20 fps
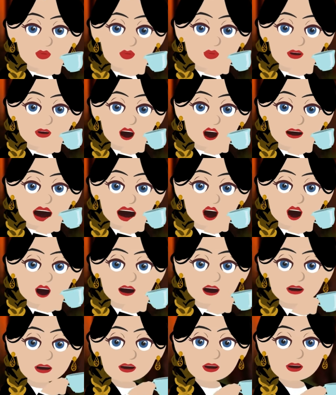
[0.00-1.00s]
And
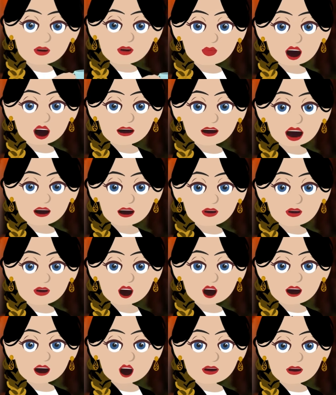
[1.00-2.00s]
now I'm going to
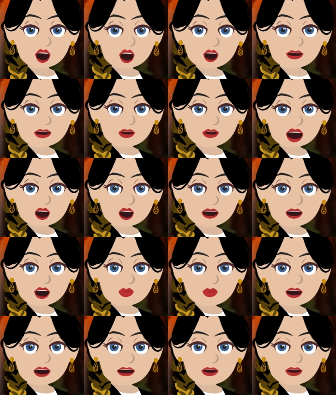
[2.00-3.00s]
turn my undivided
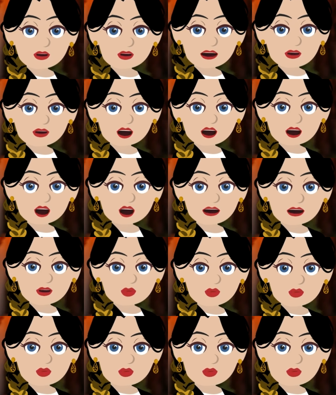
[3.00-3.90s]
attention toward